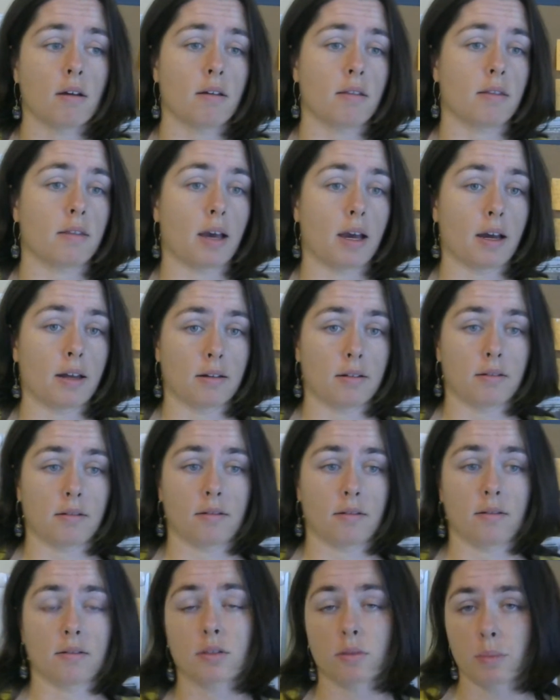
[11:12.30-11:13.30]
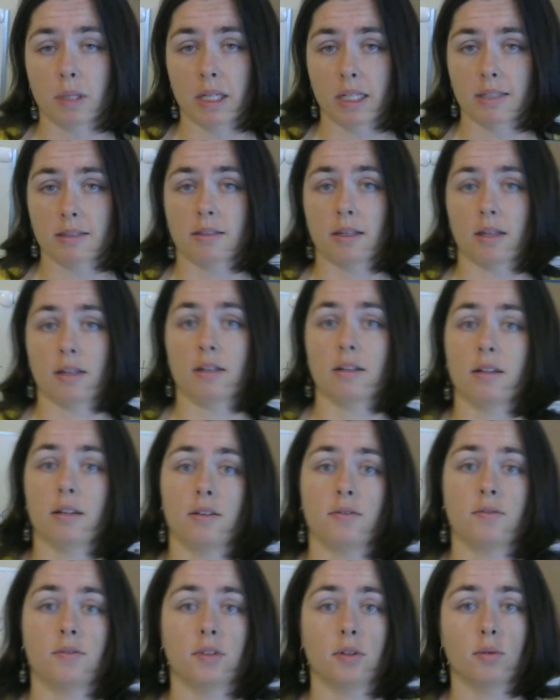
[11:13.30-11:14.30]
That also being said,
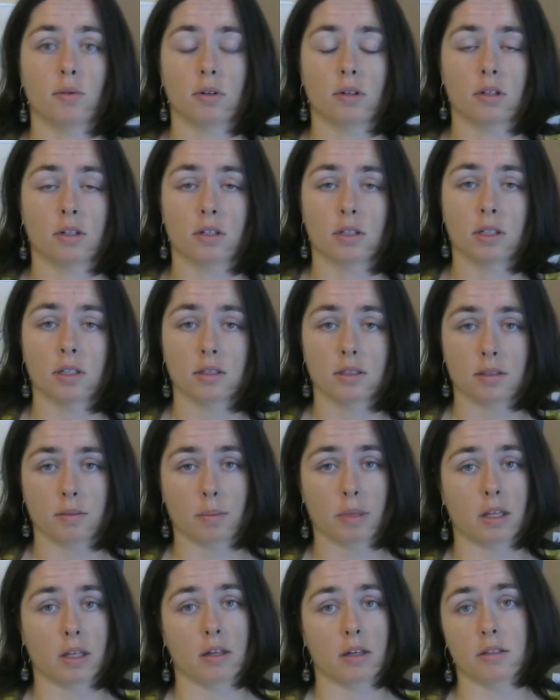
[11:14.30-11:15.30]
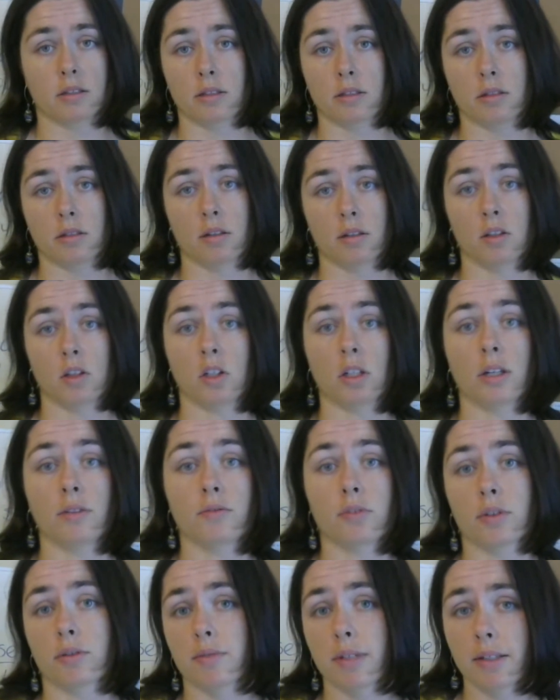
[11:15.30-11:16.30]
if you're somebody that's looking
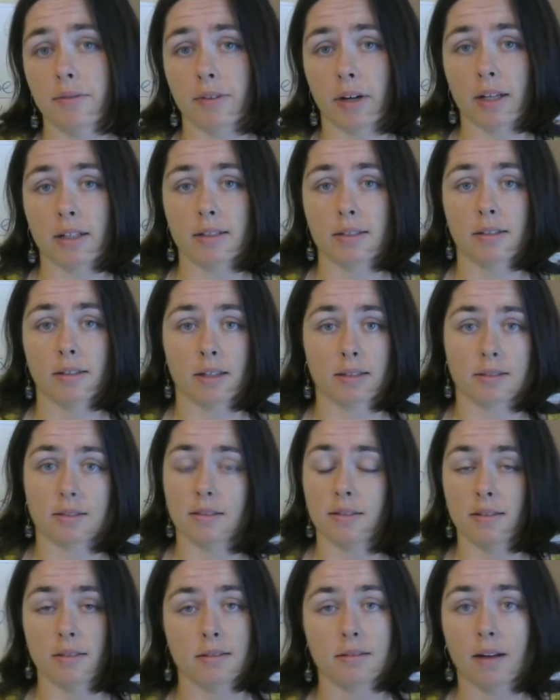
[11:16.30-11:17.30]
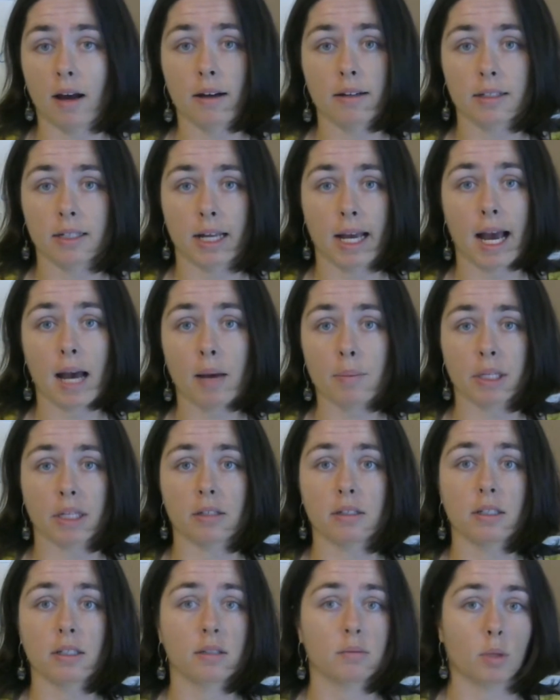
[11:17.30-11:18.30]
for a refund, that's not going to happen.
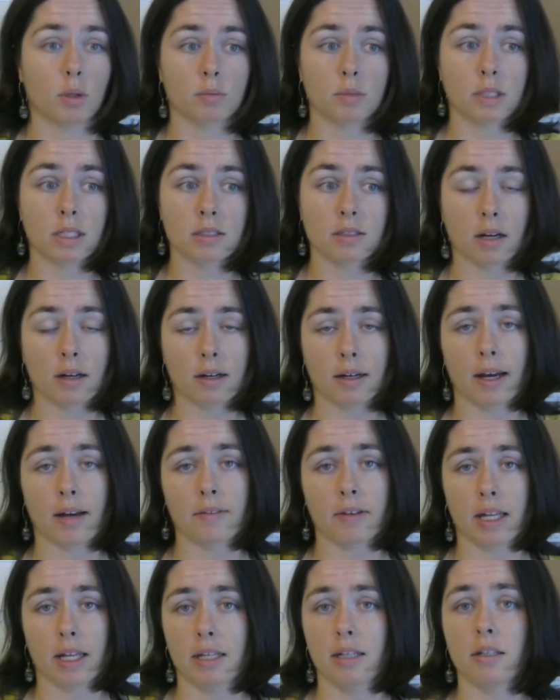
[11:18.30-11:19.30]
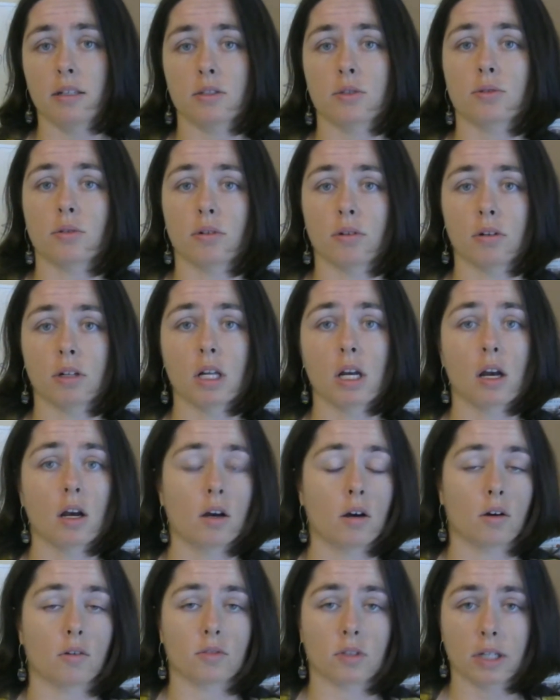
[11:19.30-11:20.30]
MOBE does not have any control
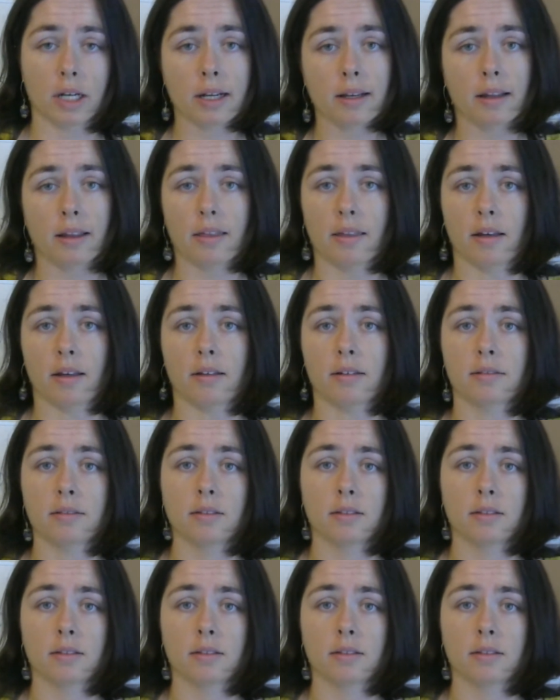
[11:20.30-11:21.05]
over anything.